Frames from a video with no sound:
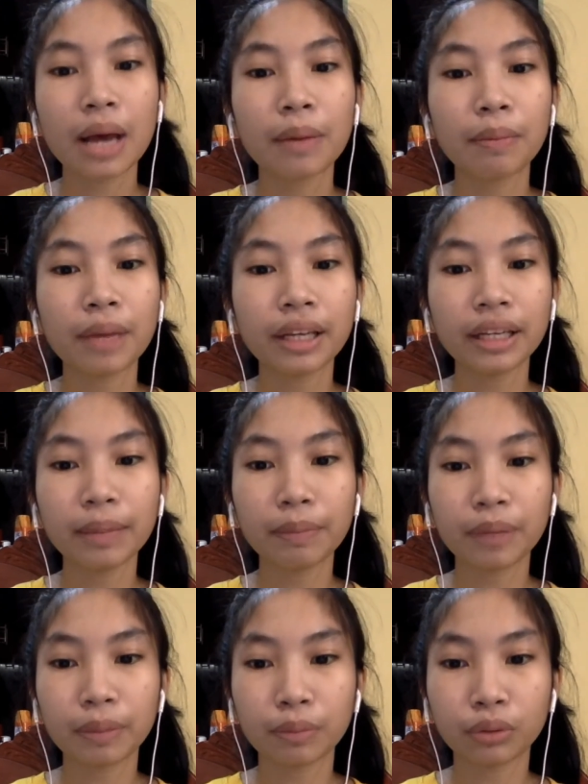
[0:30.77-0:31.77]
many
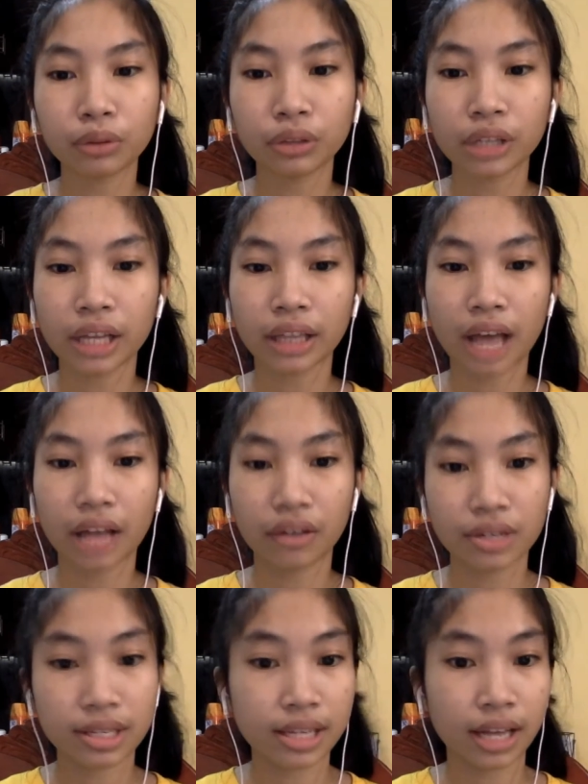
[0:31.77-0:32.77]
people do not
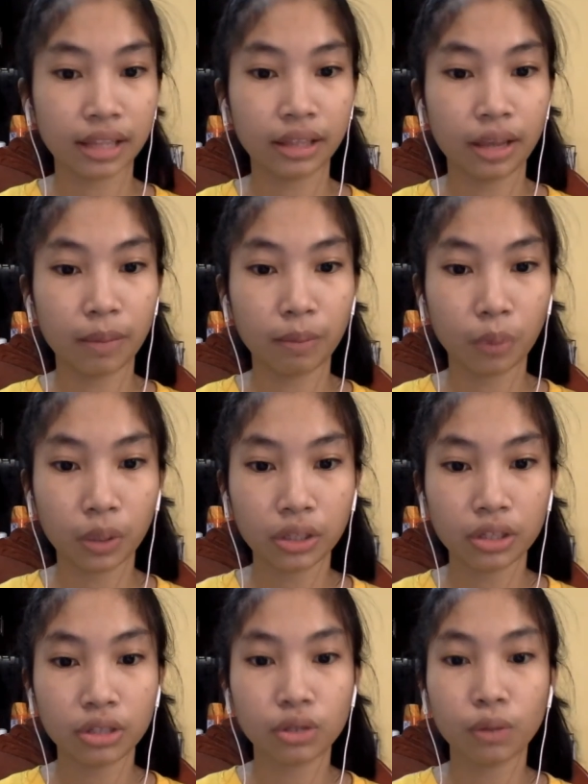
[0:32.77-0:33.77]
understand the
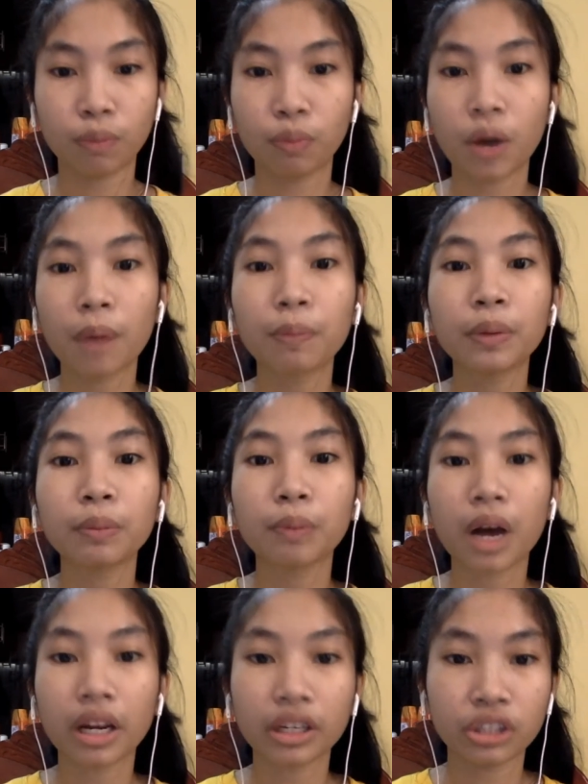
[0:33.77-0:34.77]
importance of proper
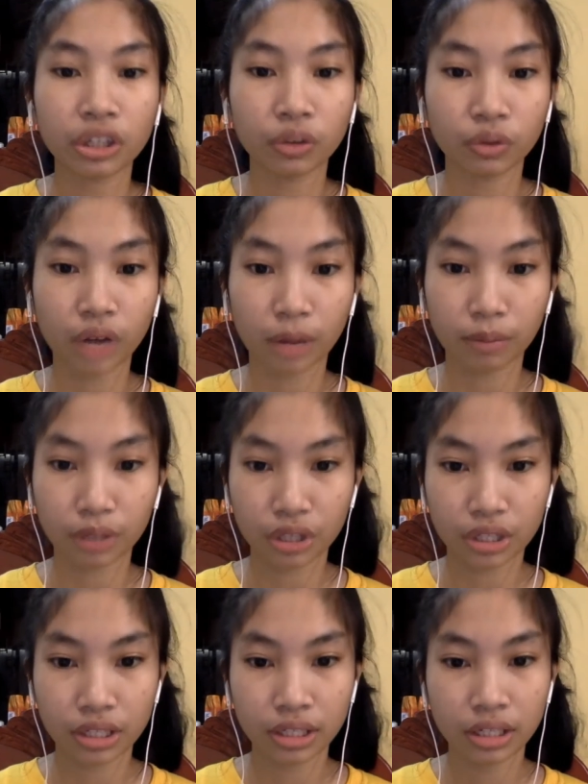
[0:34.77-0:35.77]
managing
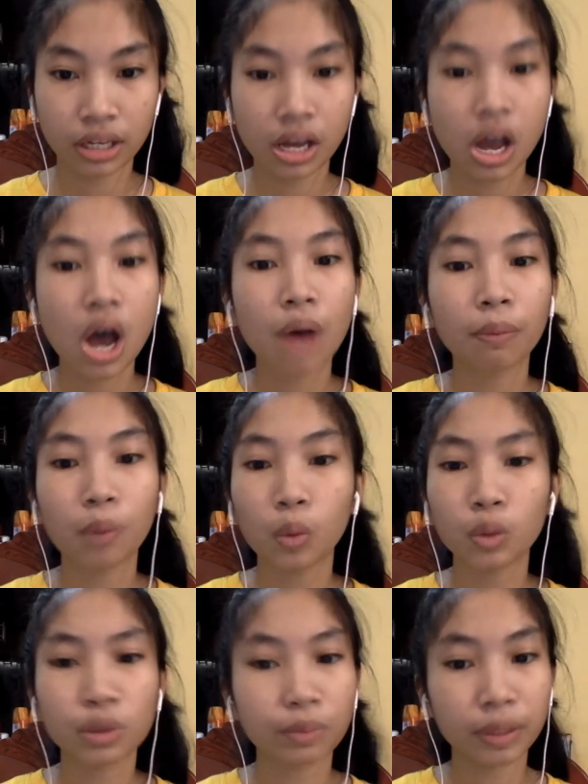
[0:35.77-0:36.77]
rubbish.
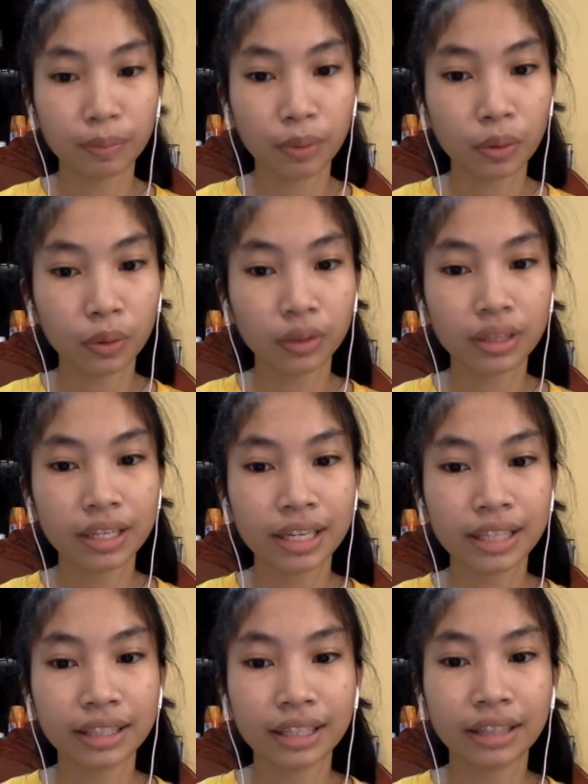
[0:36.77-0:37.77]
Most people
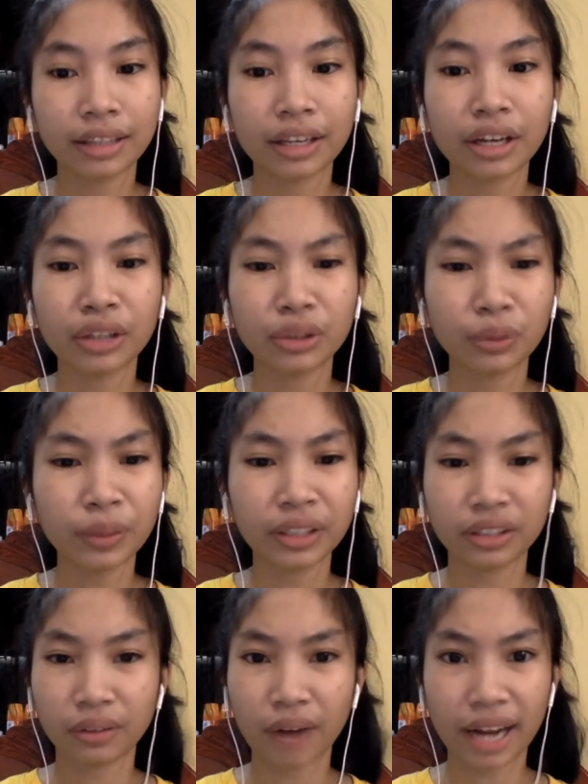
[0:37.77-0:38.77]
think that they are doing
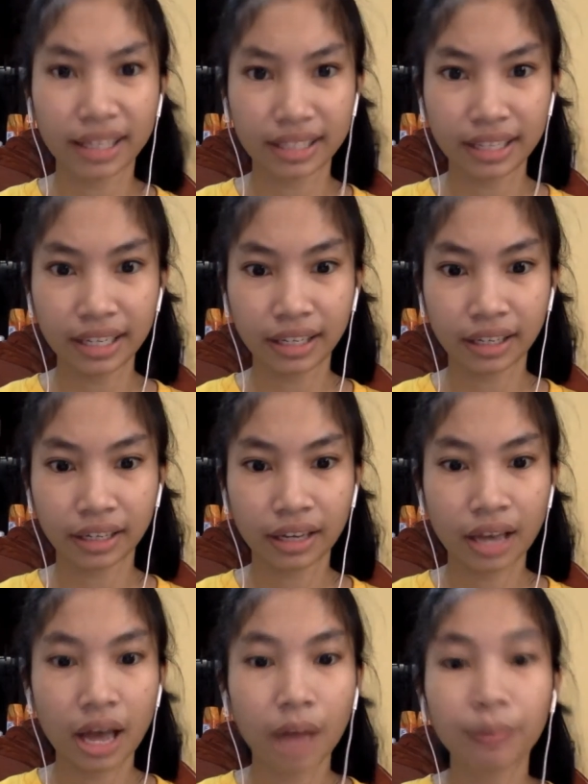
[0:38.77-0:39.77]
the right thing
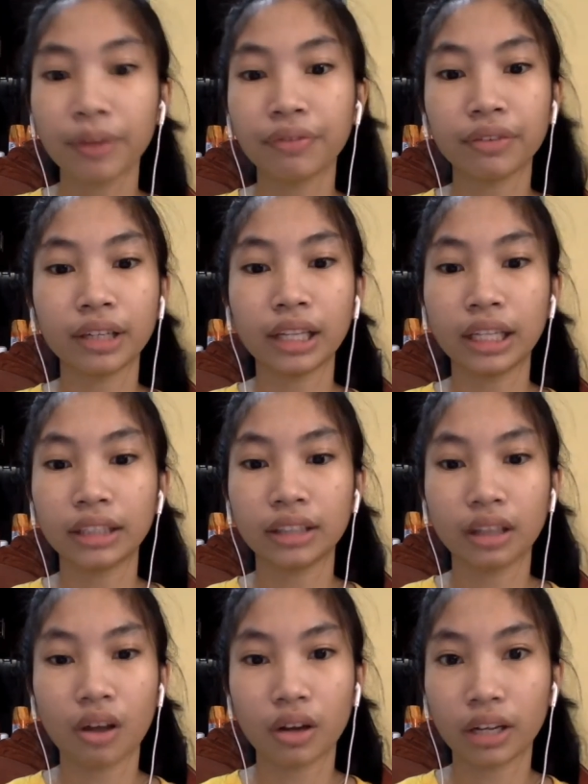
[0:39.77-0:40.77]
by filling the
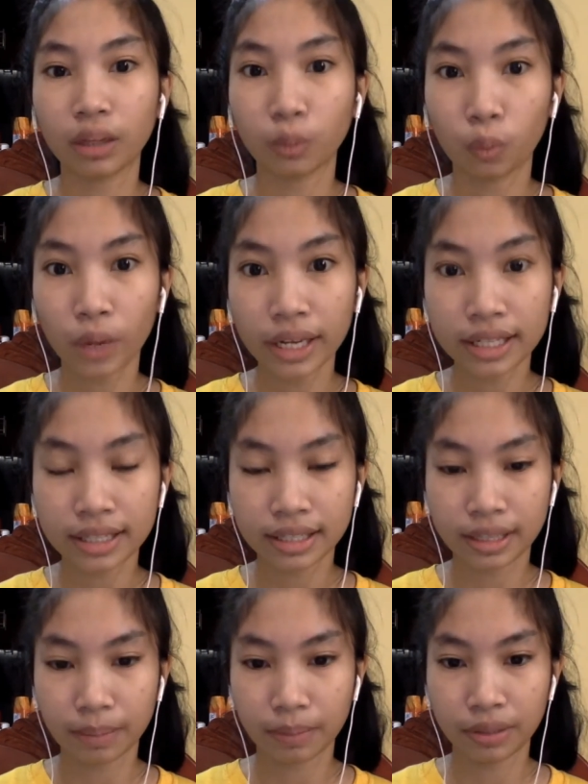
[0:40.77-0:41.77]
local waste
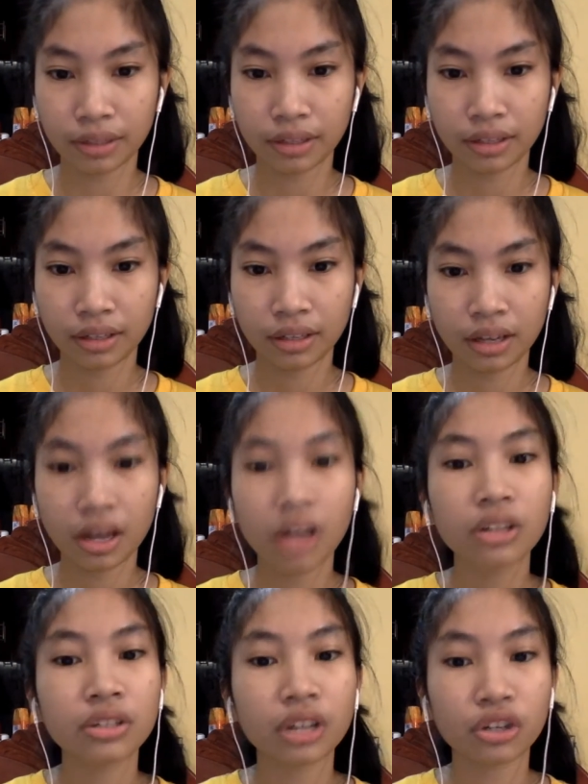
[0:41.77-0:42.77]
tips.
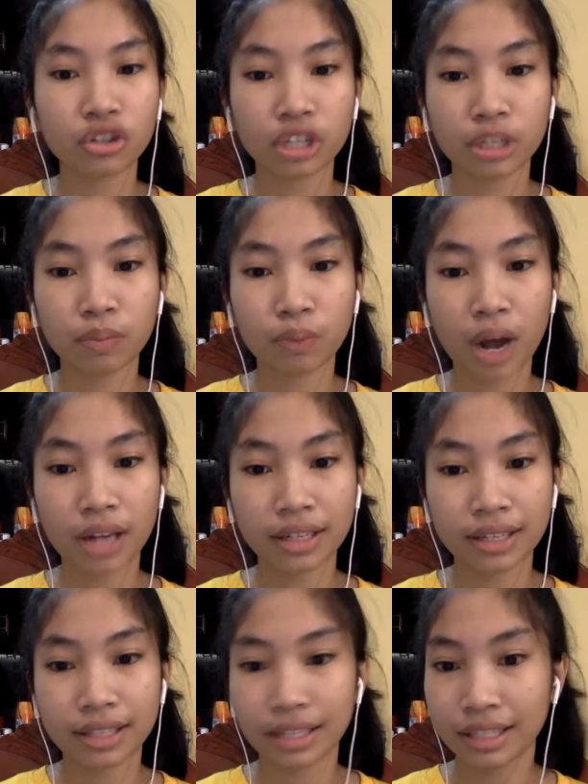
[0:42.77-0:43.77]
Such is
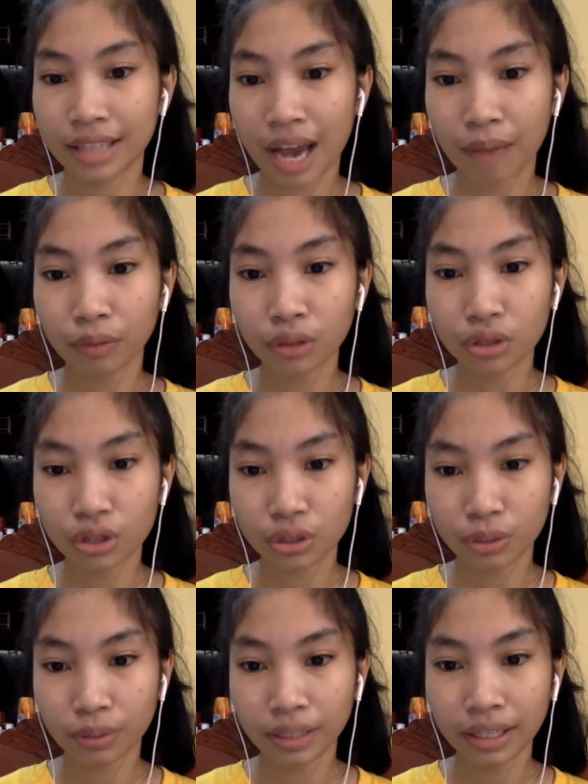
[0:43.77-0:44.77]
process and time
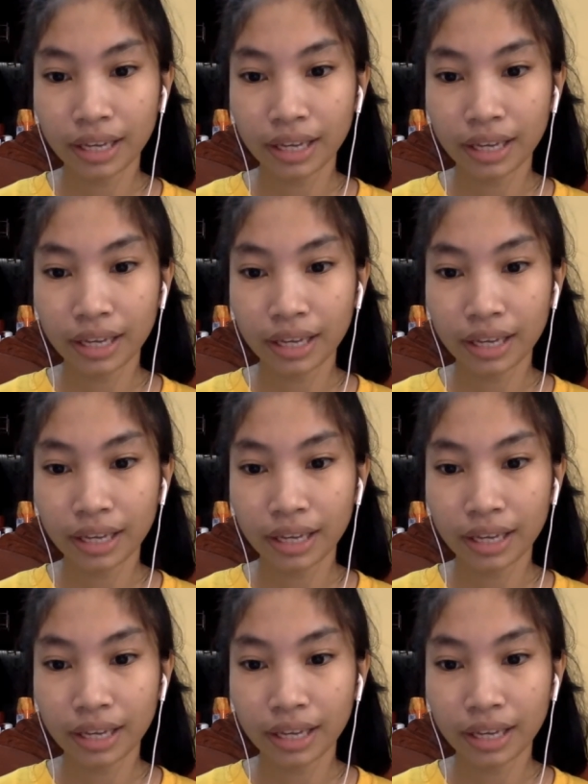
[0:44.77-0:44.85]
consuming,